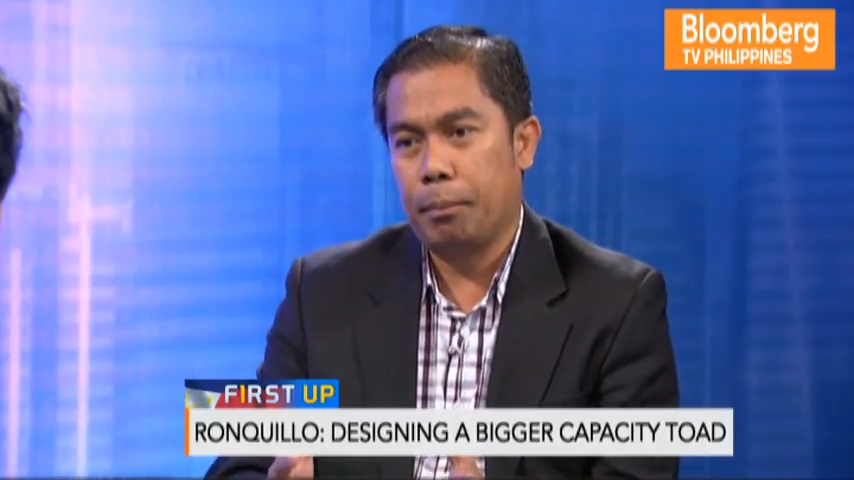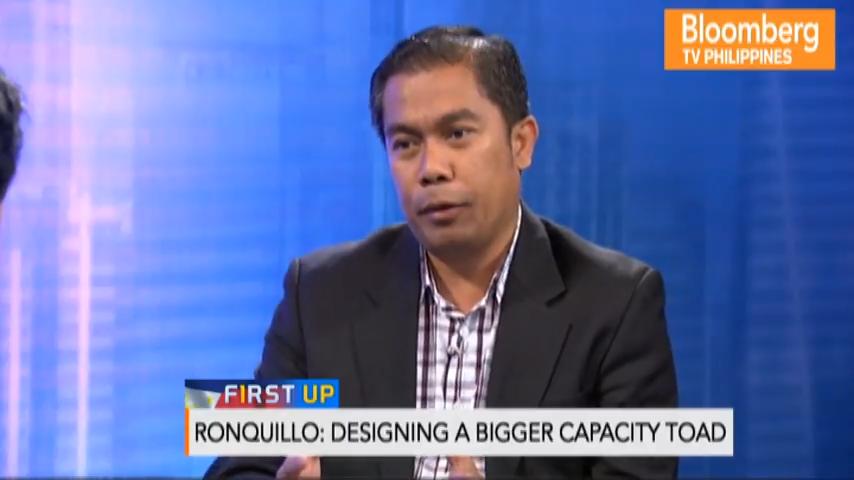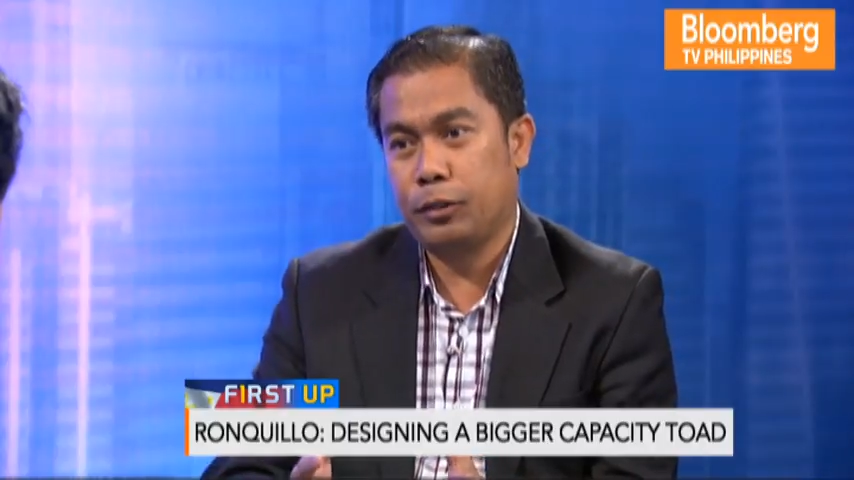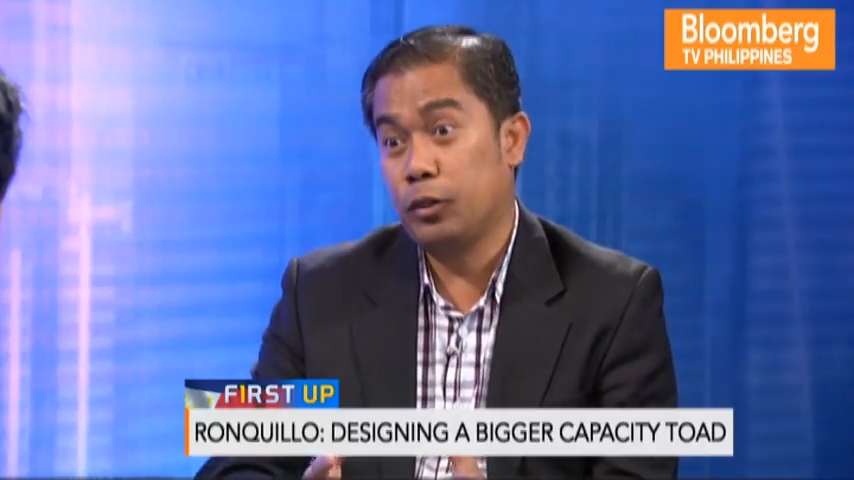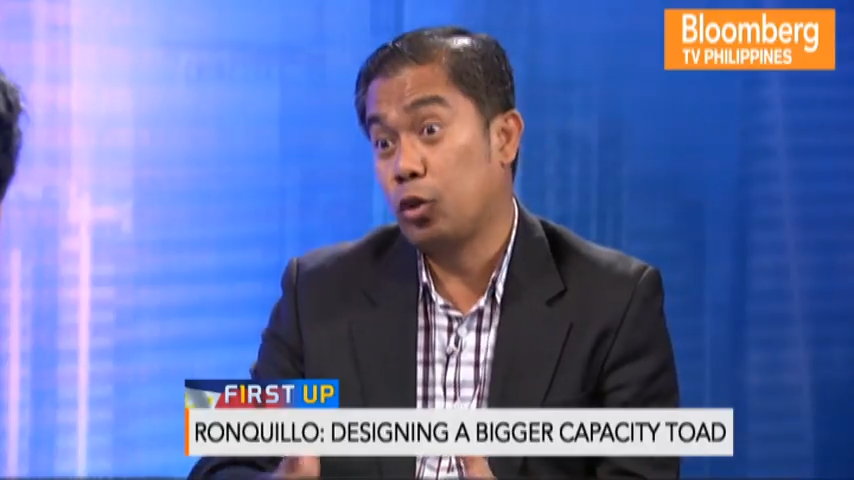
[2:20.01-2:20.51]

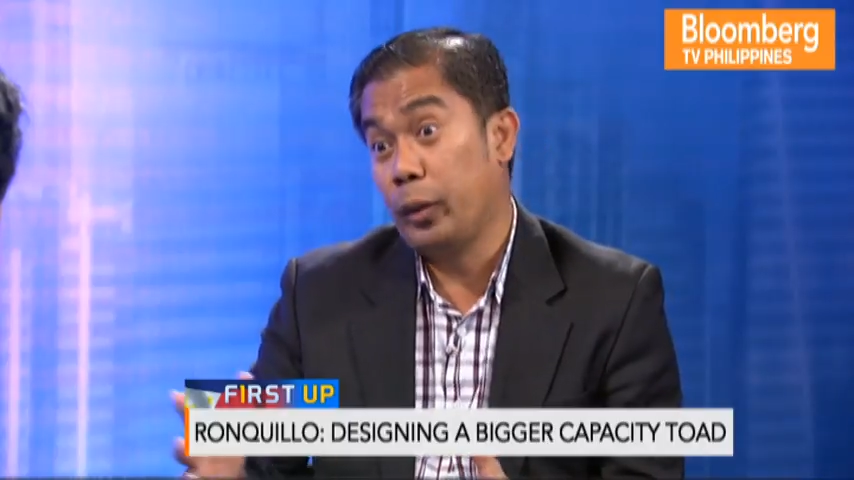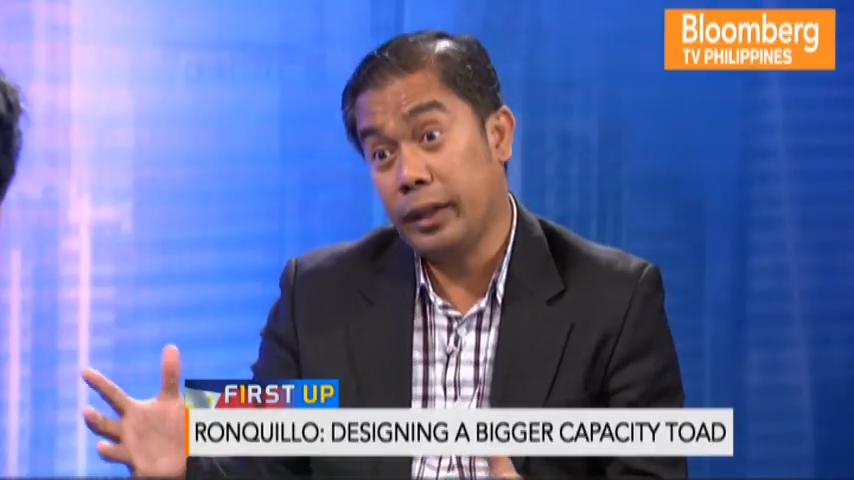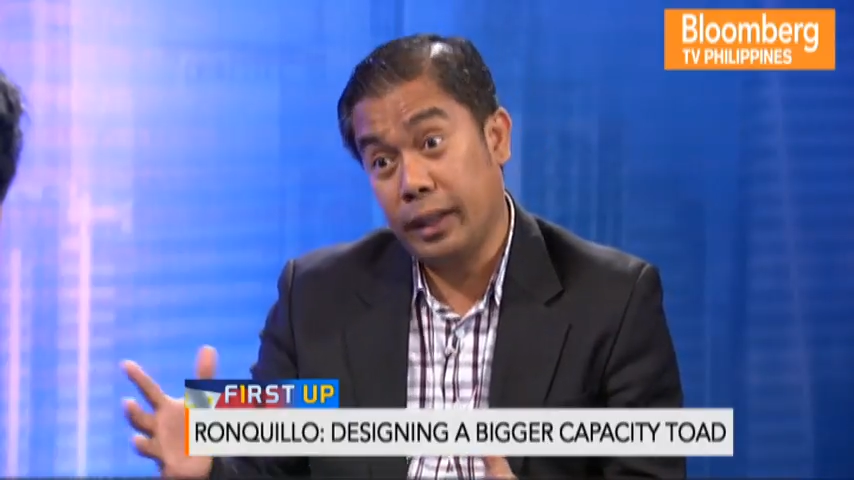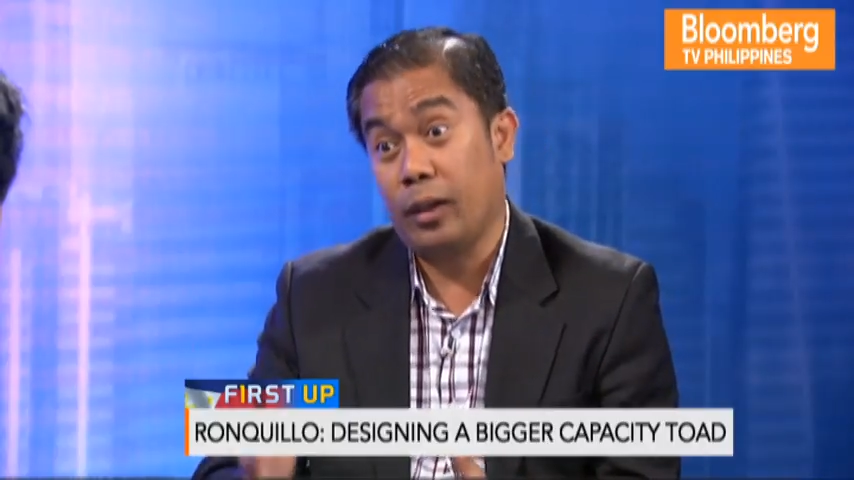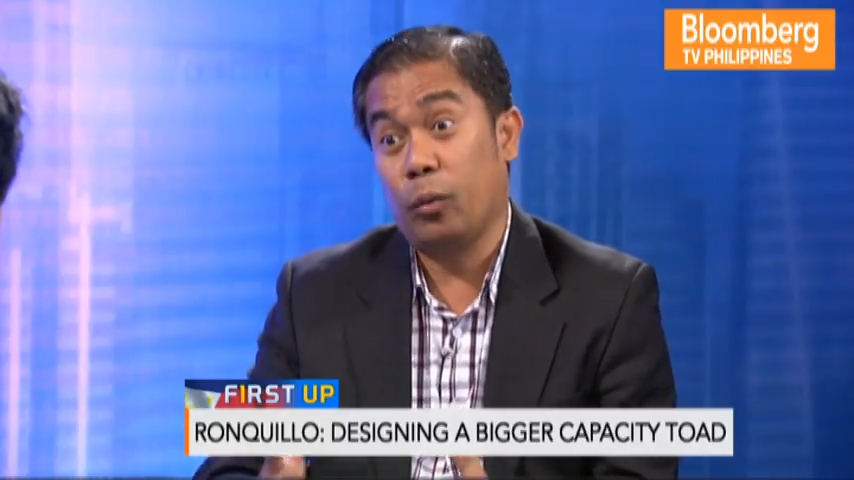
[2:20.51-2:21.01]
fifteen to
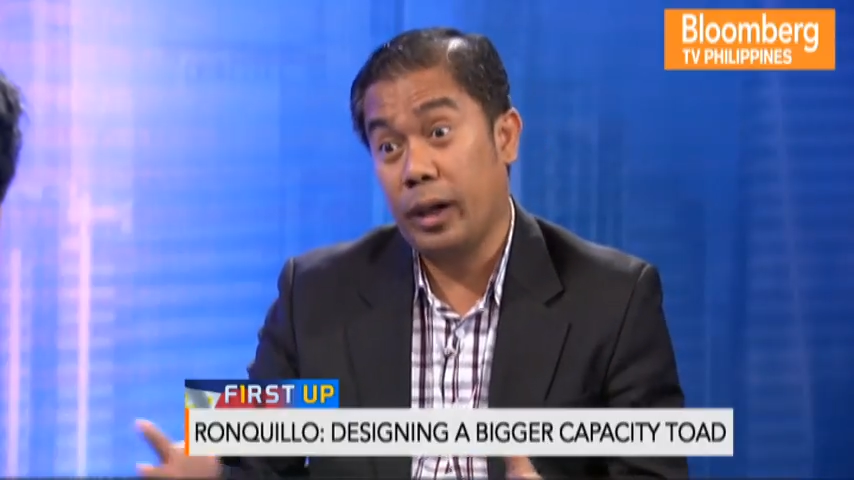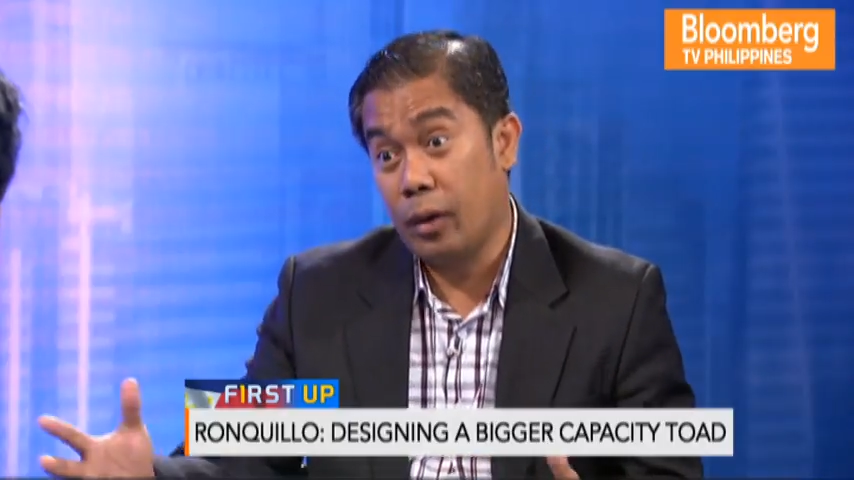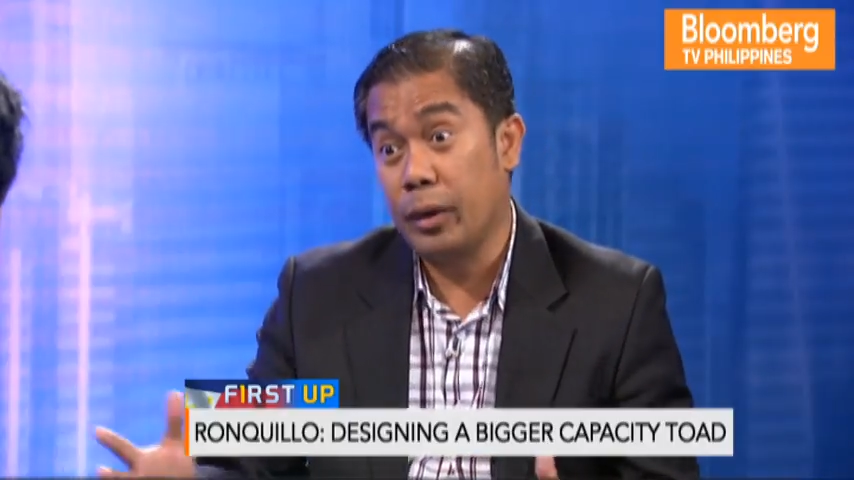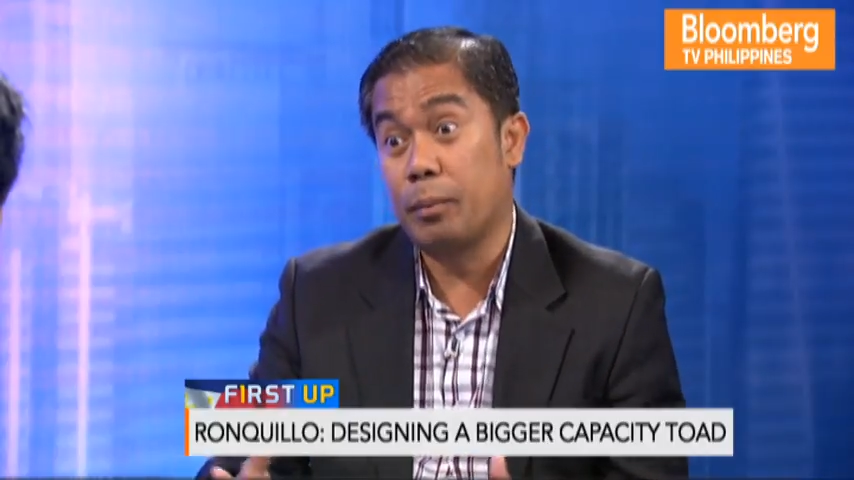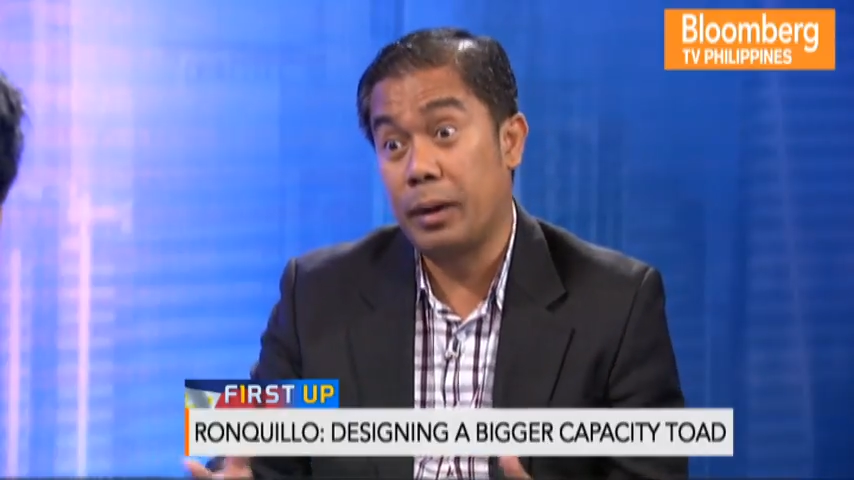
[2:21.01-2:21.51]
twenty, we are
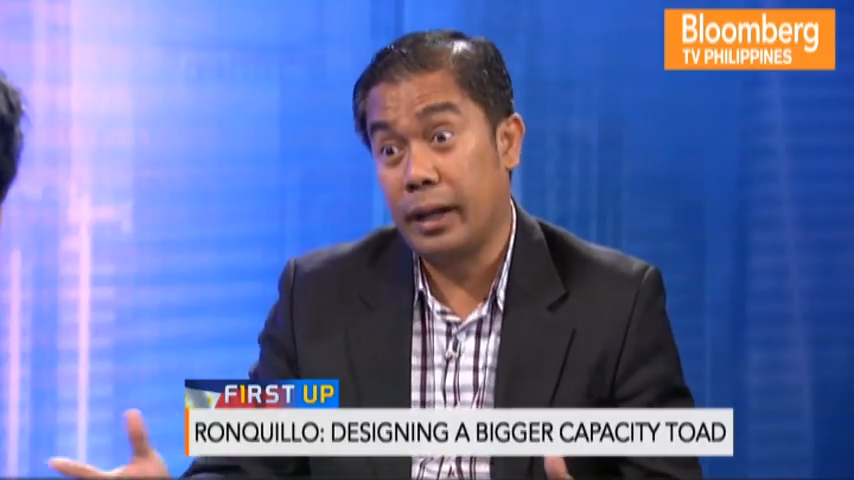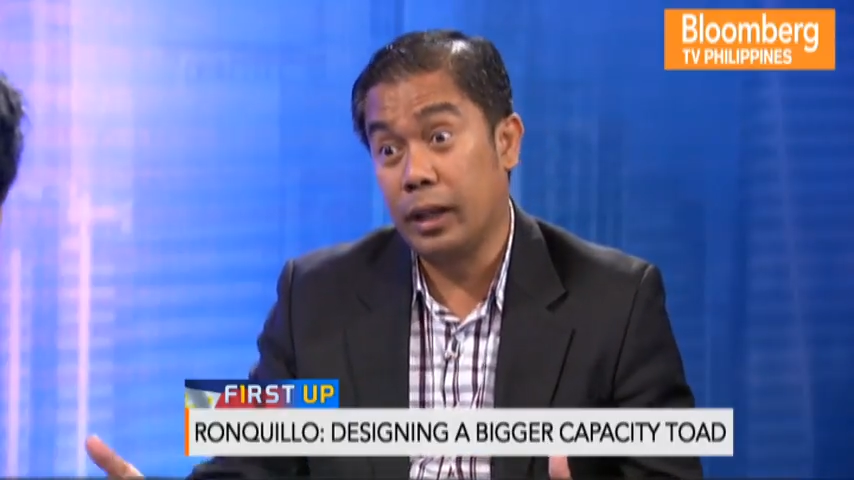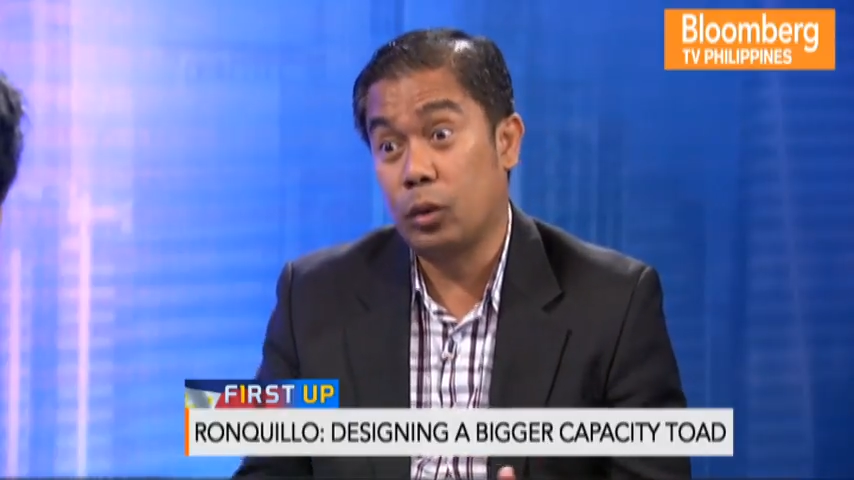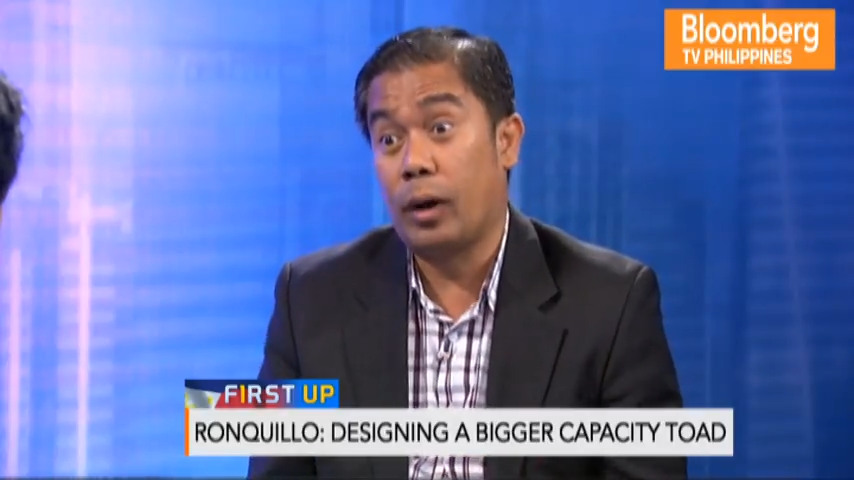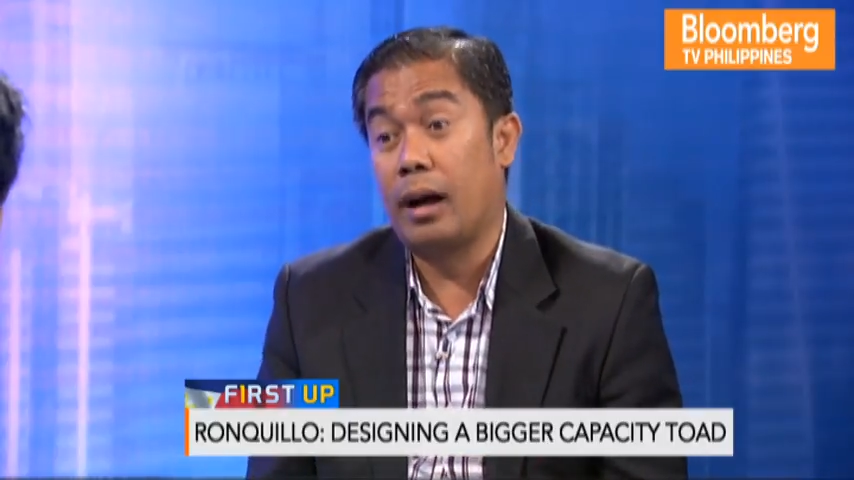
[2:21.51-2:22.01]
we are planning
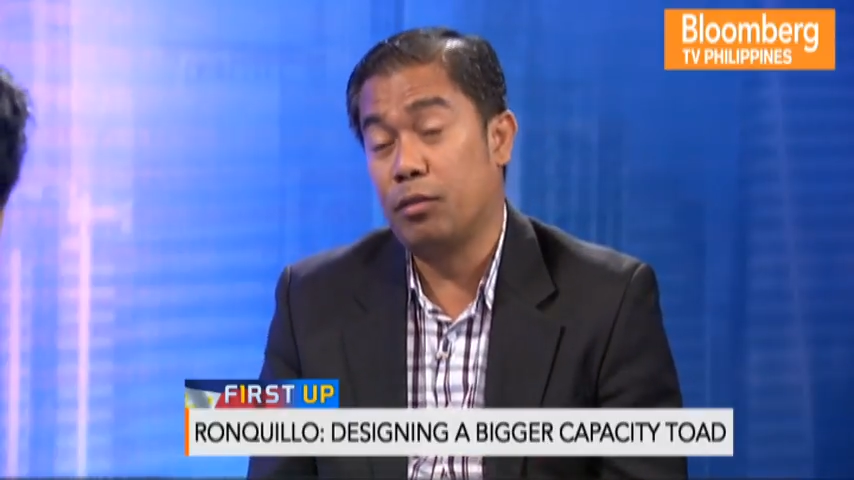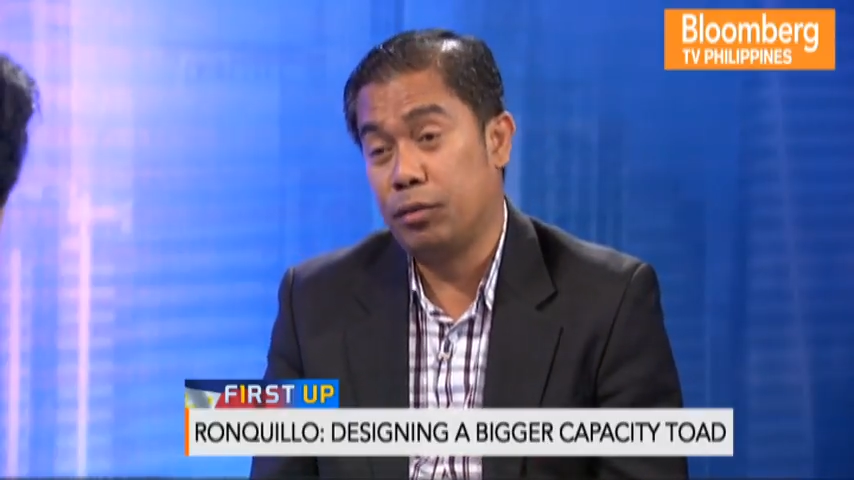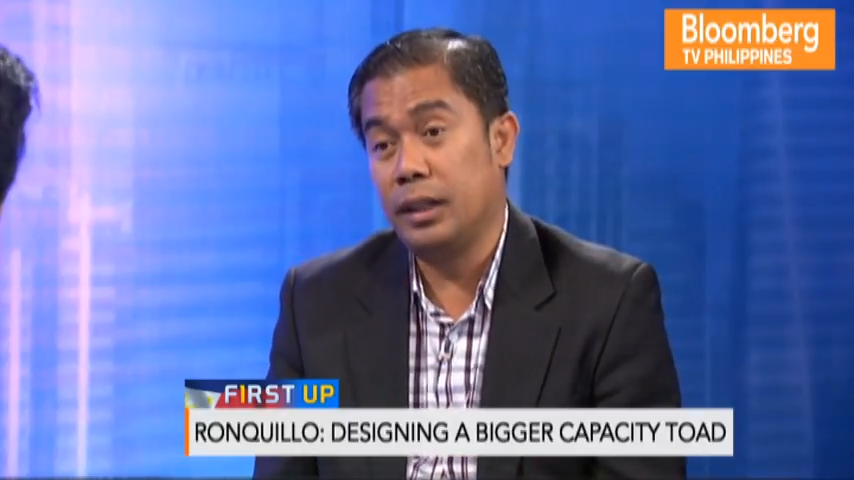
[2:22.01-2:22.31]
to have wow.